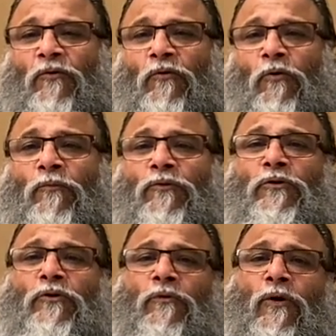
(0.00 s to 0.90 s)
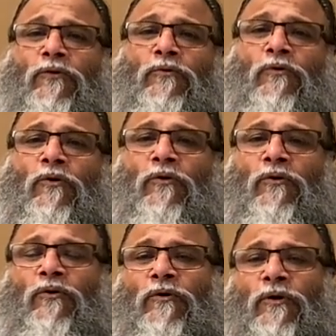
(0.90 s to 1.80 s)
whom do you want to
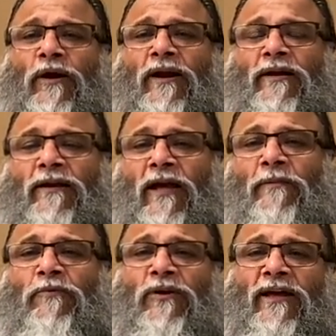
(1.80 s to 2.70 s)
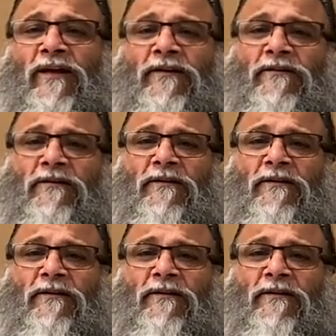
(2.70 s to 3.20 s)
go and emulate?